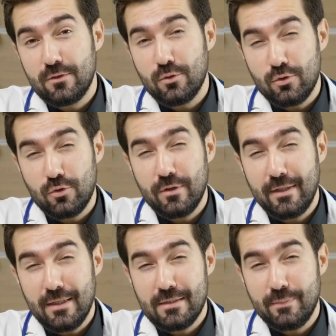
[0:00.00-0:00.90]
Please
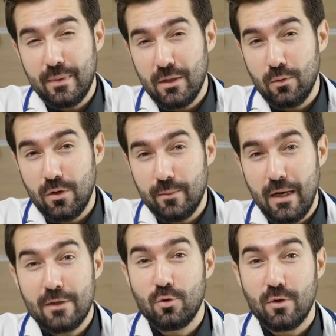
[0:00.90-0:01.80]
consult with a healthcare
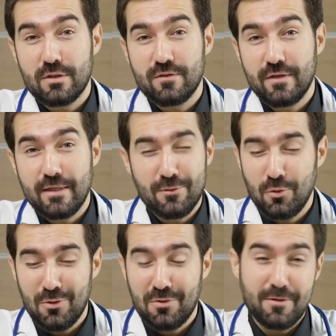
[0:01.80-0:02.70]
professional or a
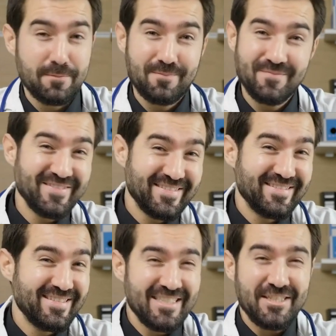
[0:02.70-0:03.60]
registered
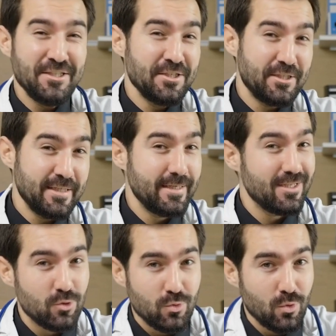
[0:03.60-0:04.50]
dietitian before making any
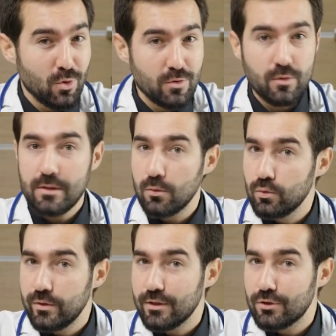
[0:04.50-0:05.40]
significant
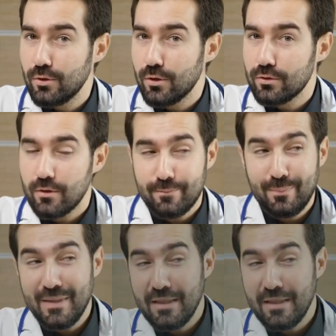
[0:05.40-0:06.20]
changes to your diet.